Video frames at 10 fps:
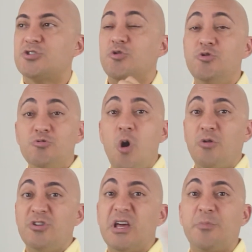So you go
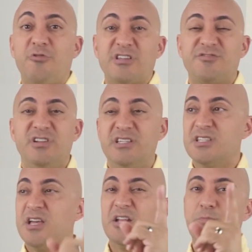and you get a press
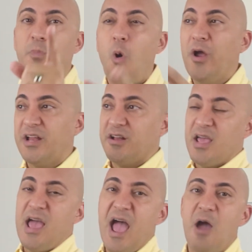release and point it
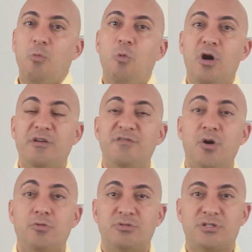at one of
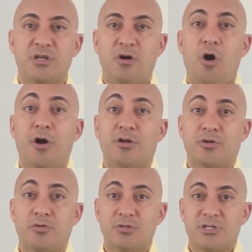those
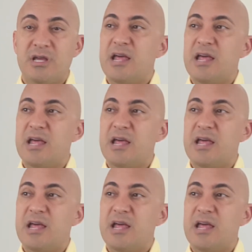articles.